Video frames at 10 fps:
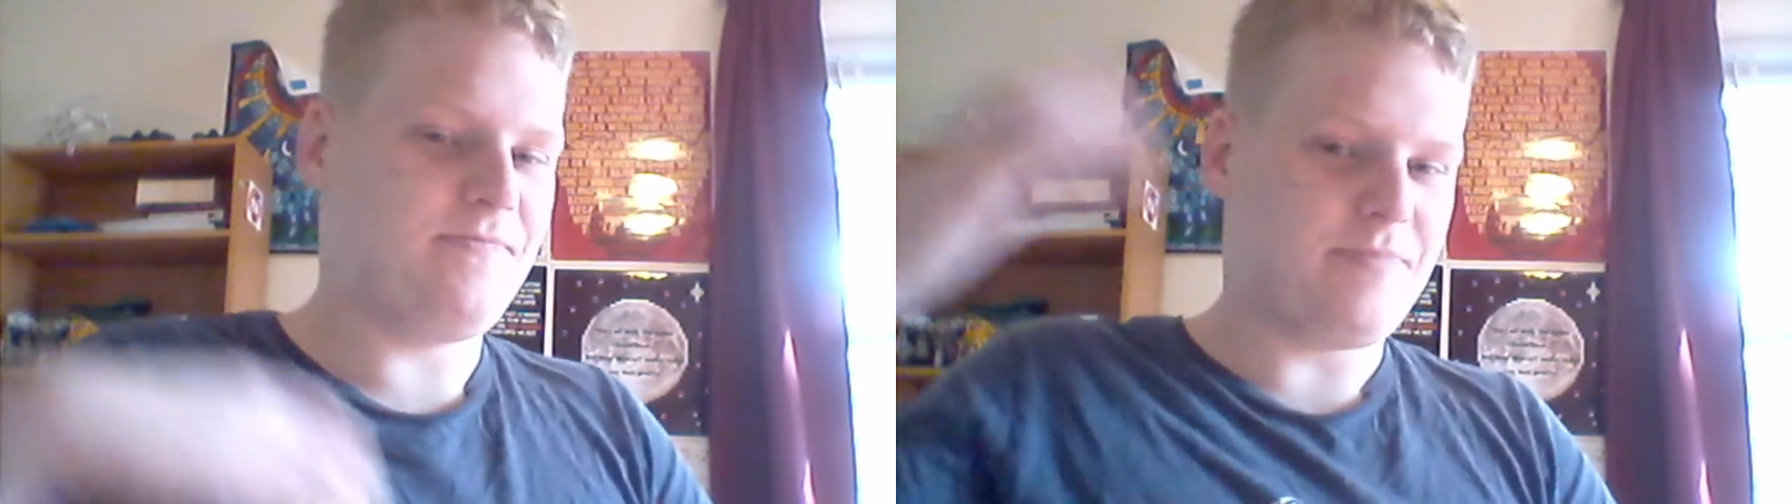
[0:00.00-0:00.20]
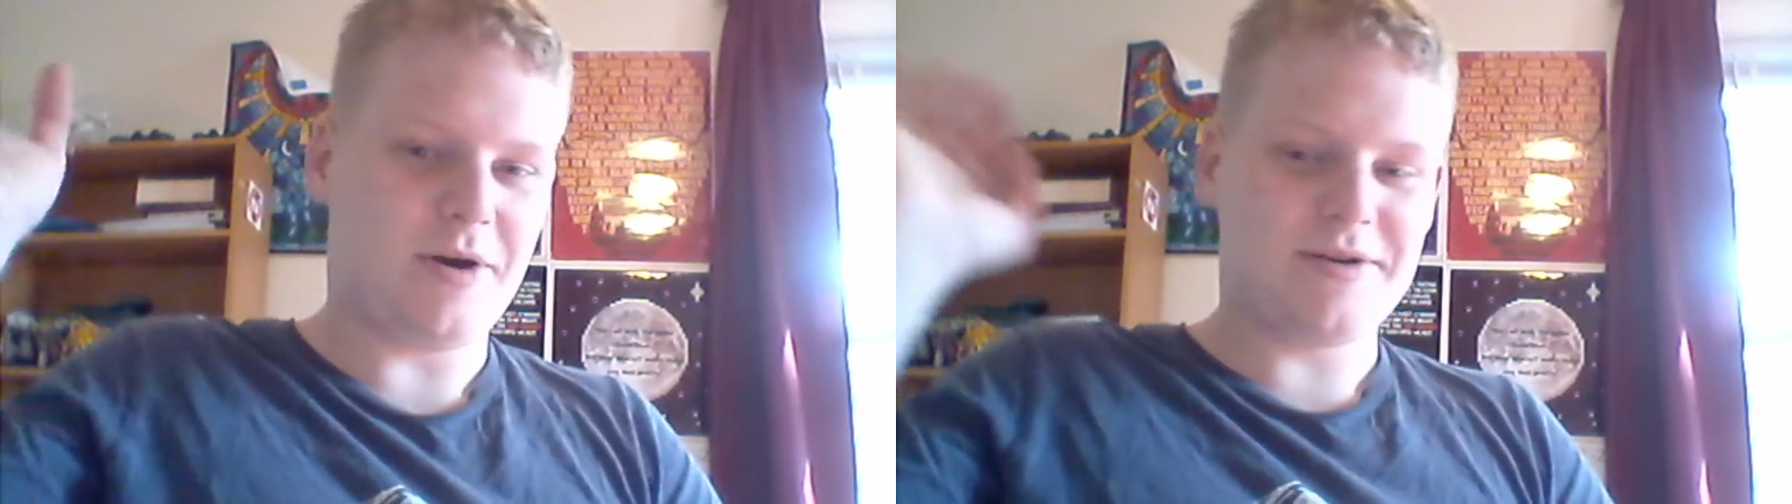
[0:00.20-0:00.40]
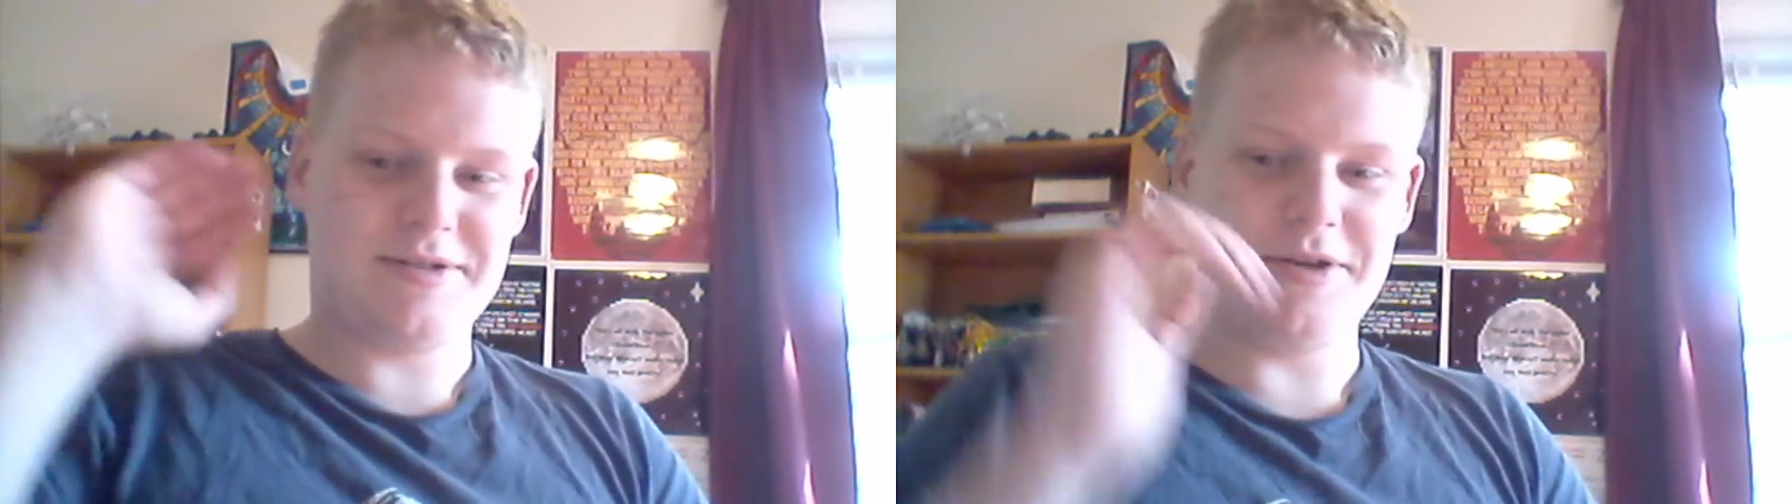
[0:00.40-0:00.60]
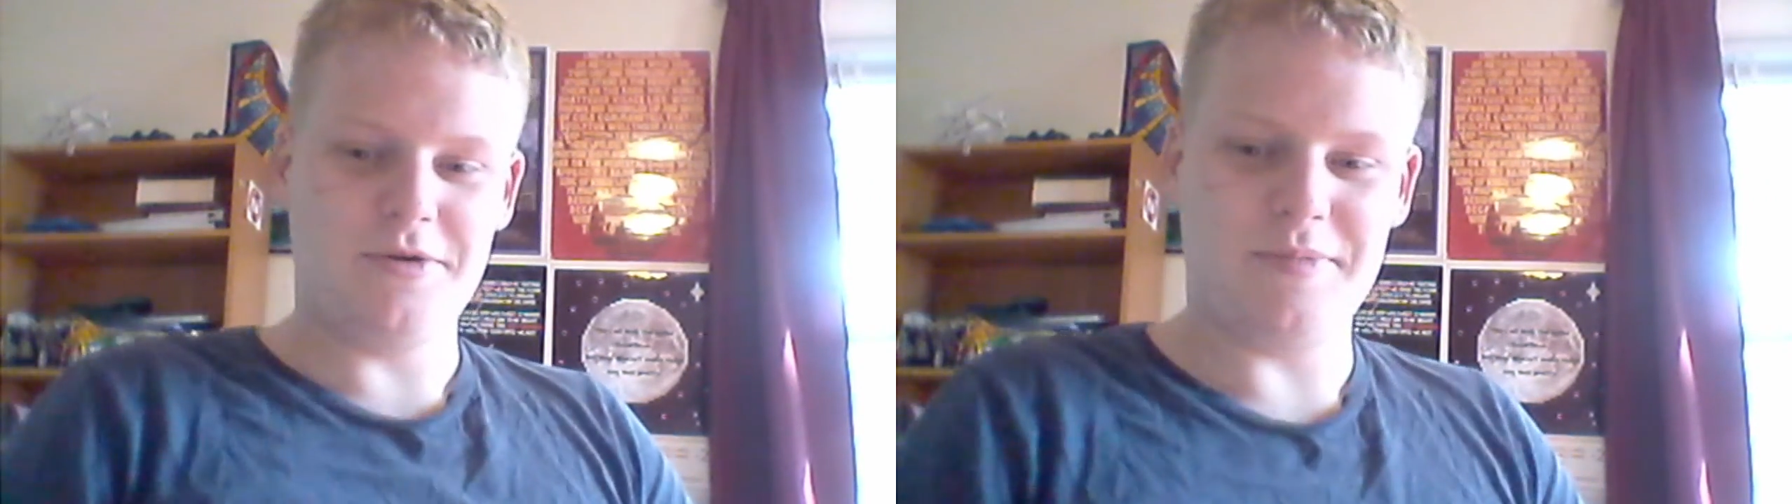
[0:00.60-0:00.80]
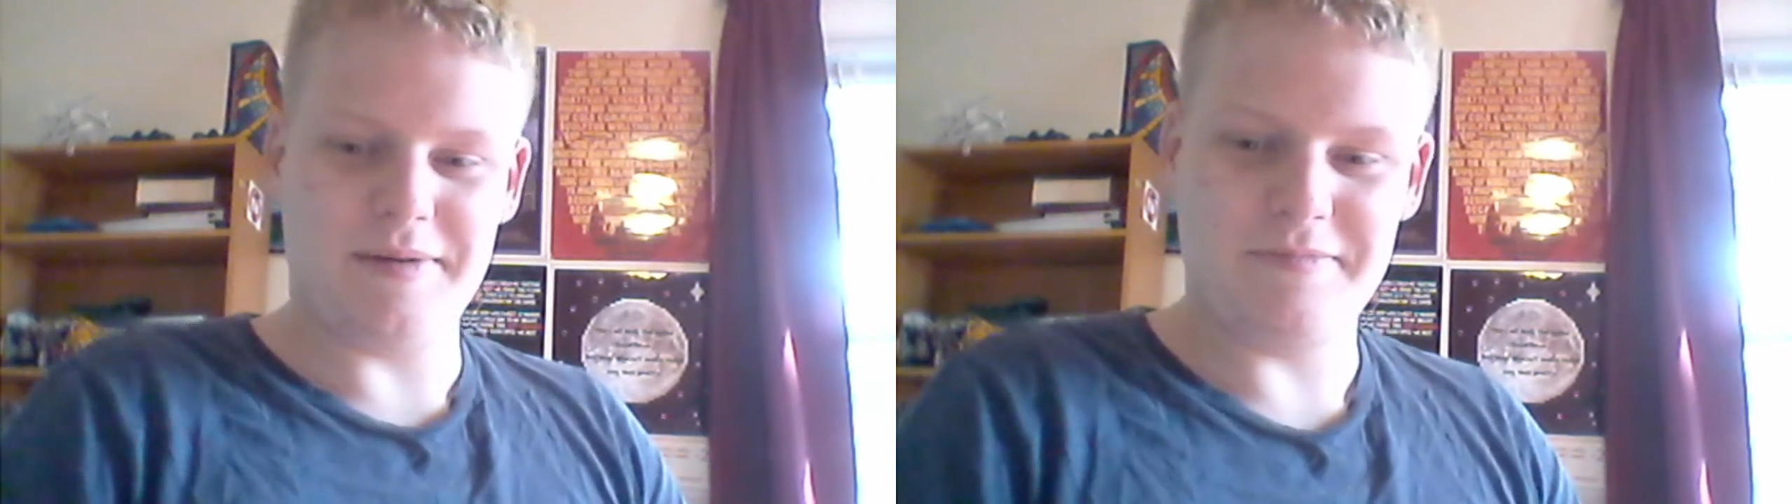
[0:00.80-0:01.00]
part
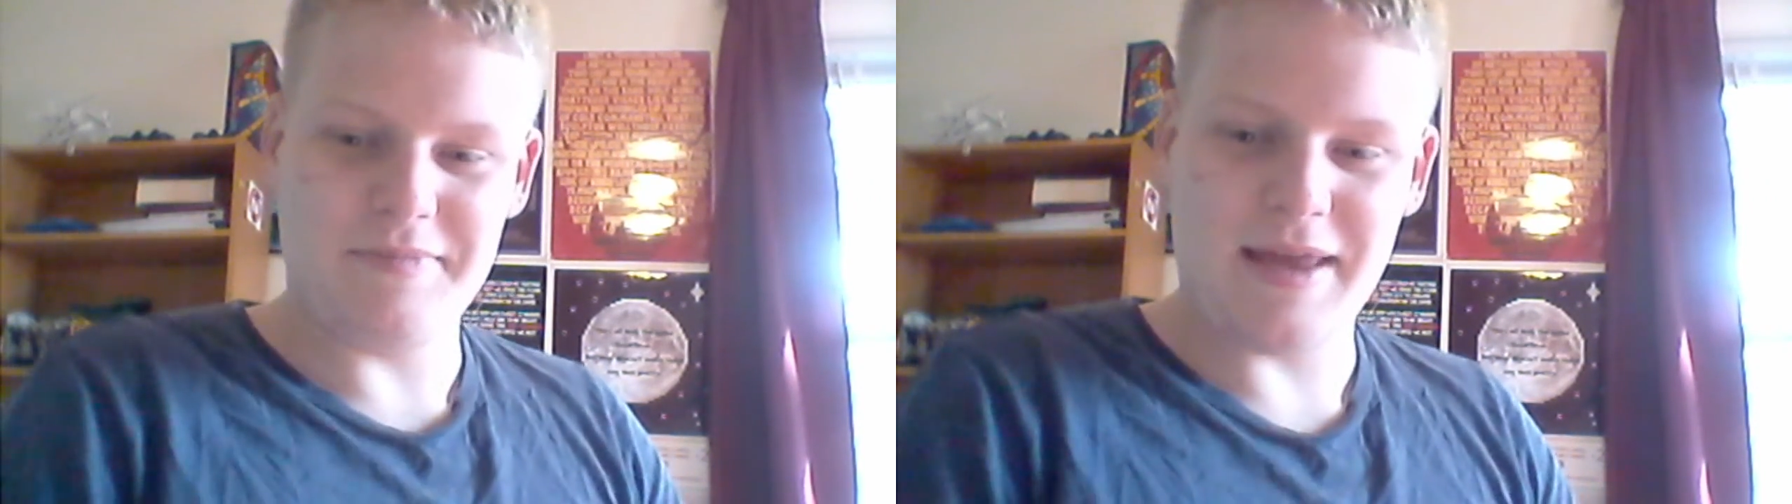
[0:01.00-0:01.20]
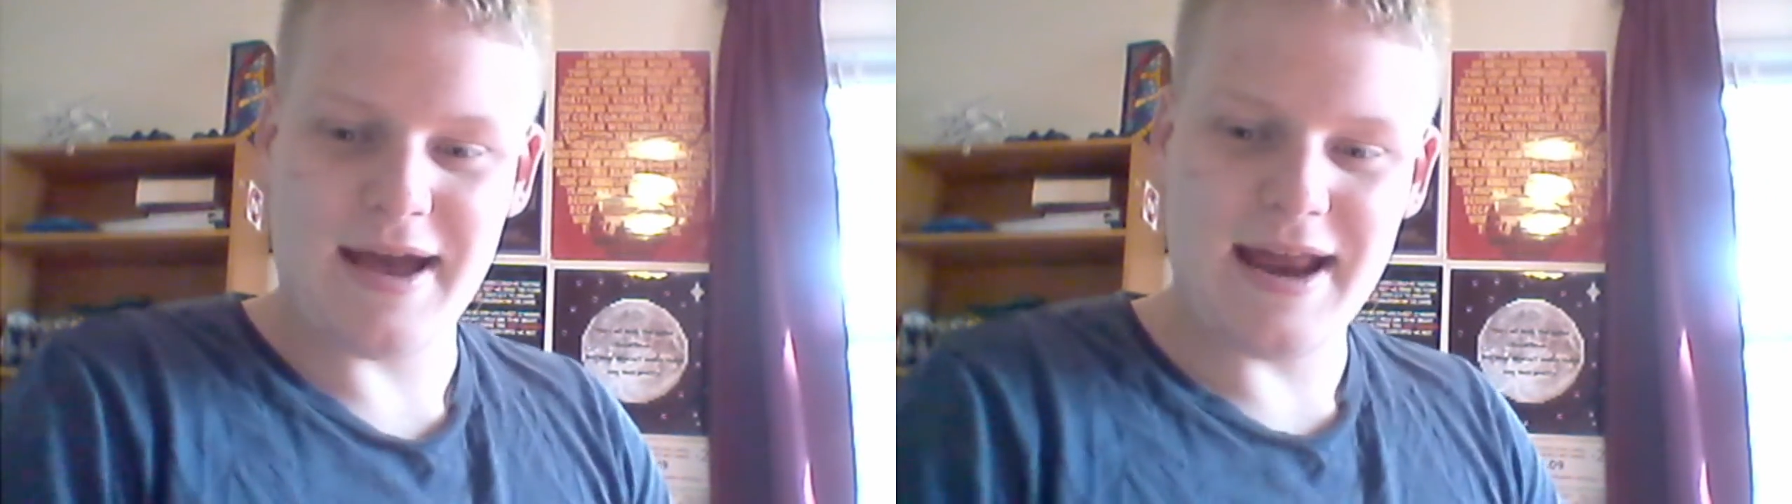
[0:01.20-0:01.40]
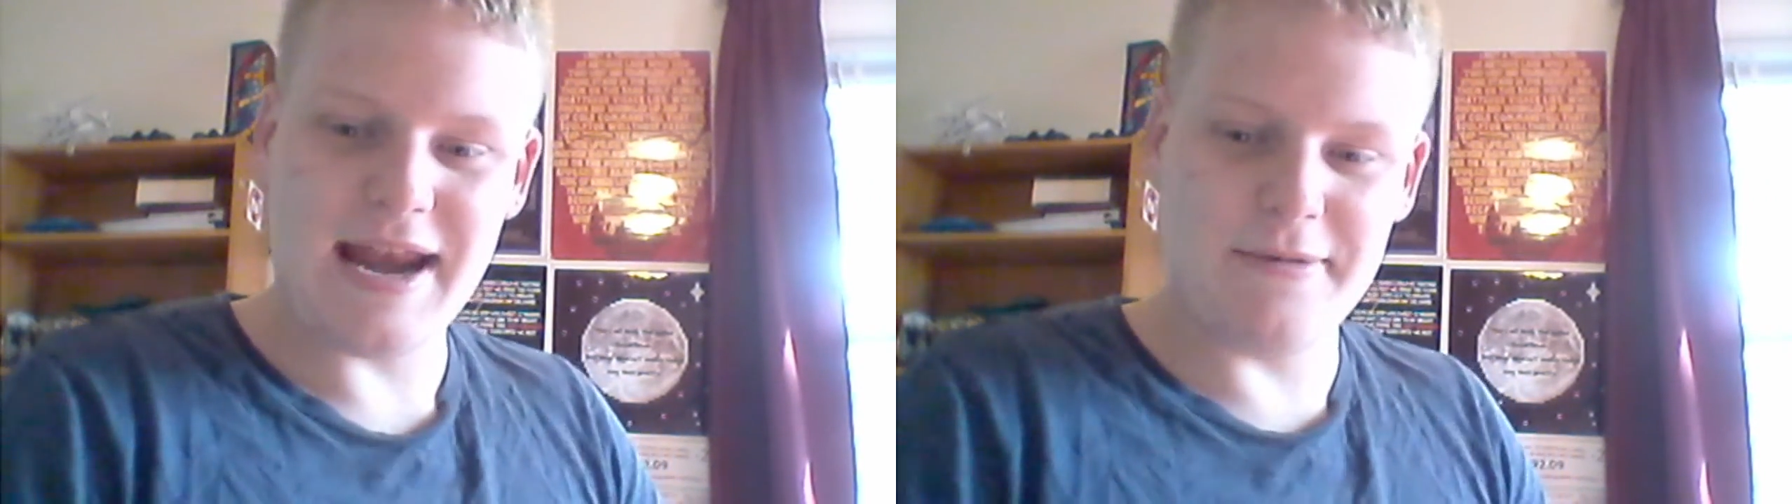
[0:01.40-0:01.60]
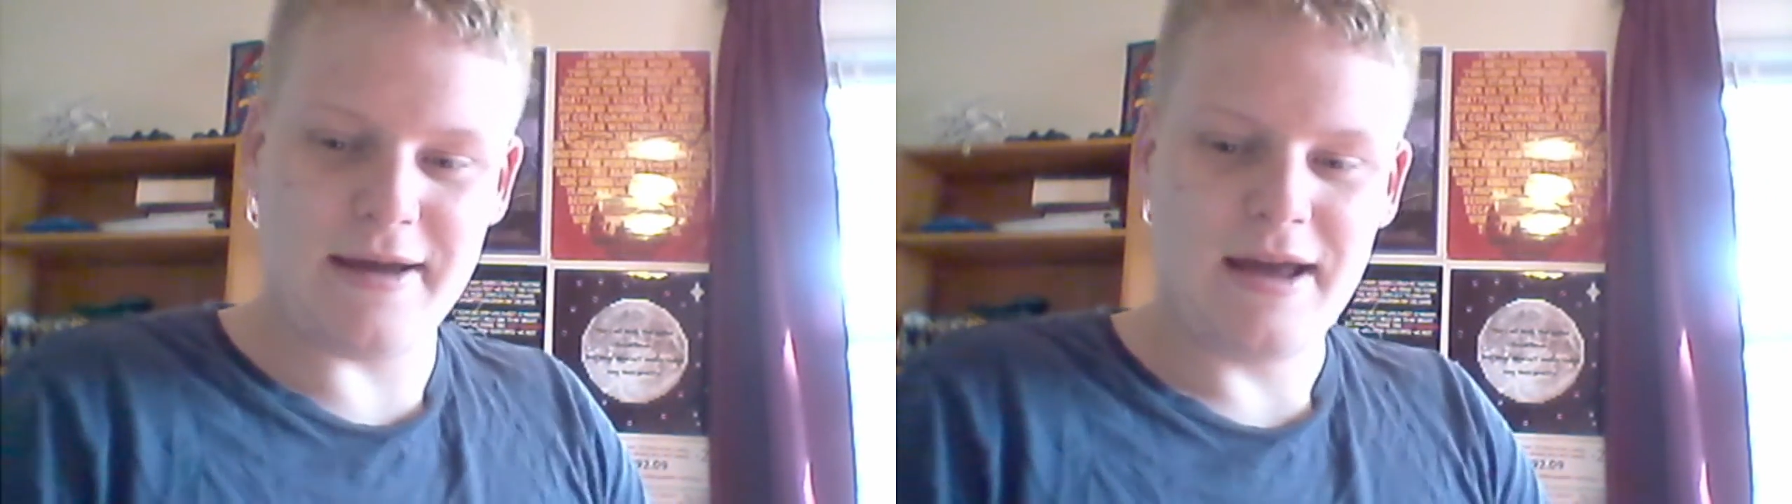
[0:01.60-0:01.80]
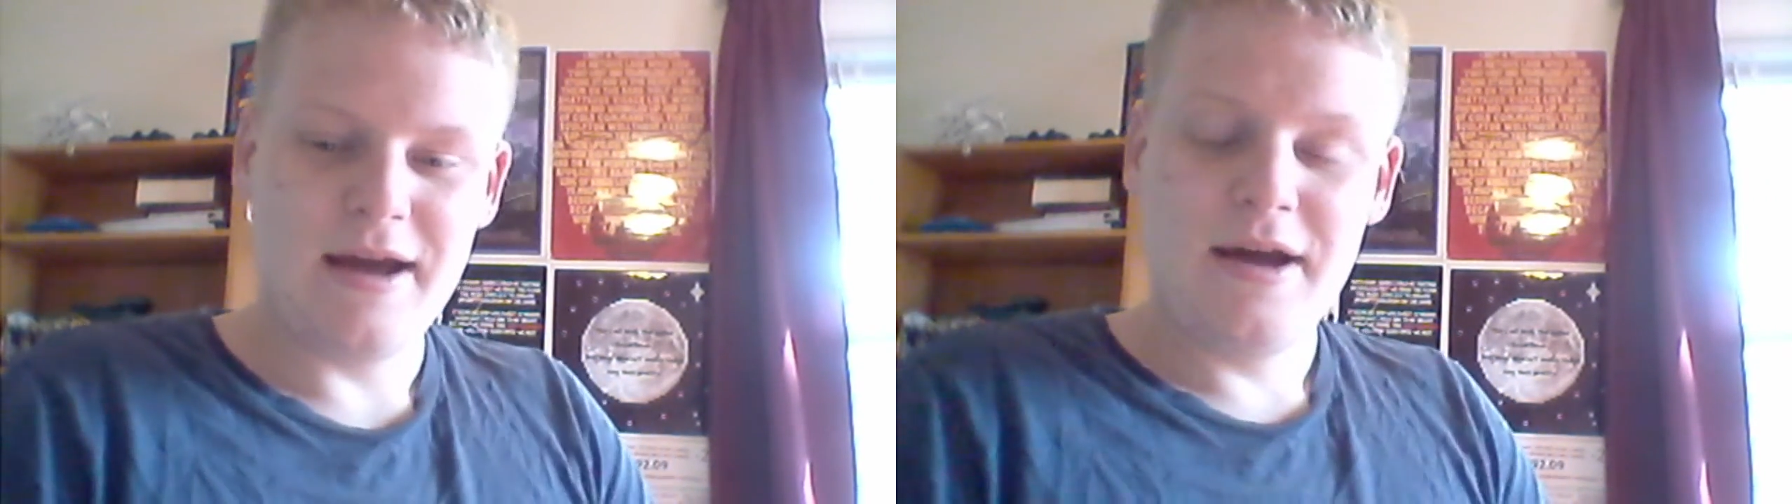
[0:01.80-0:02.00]
2, but yeah. Anyway.